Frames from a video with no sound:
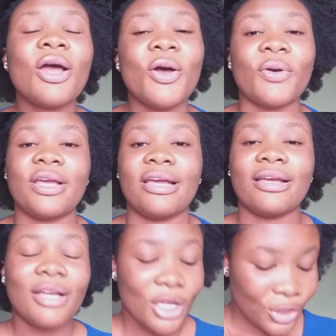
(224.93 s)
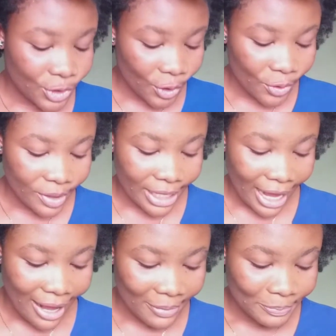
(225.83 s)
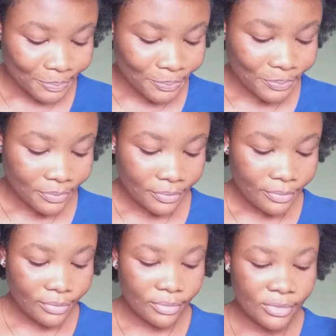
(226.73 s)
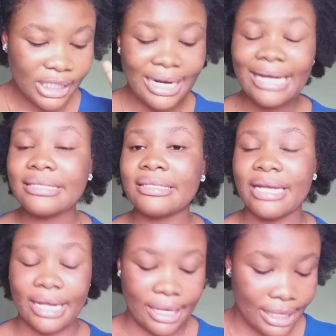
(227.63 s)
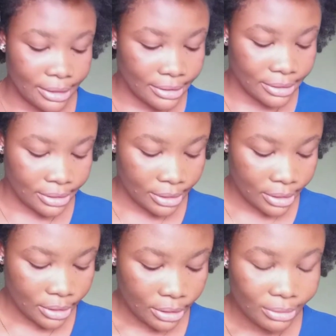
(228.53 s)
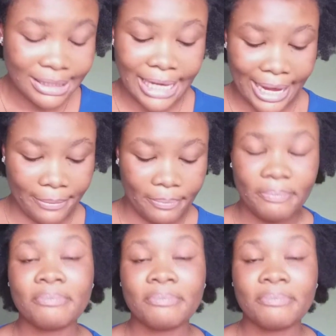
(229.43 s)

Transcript: Okay, so yeah, the next thing is time.